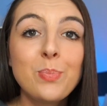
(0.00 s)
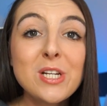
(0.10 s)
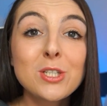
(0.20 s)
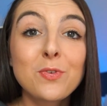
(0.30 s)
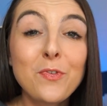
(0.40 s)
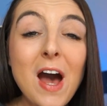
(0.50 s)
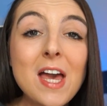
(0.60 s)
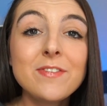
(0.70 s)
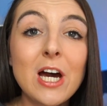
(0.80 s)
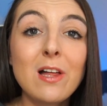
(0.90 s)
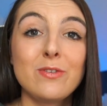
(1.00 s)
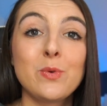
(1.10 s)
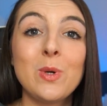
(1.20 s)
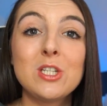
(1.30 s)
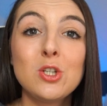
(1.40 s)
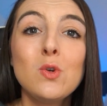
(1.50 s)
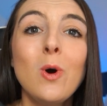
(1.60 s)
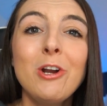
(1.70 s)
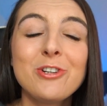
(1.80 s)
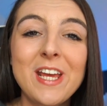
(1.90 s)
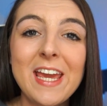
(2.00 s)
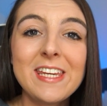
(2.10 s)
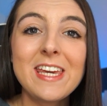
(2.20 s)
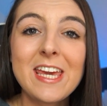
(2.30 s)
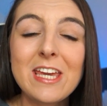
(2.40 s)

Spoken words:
Bet just $5 and win 280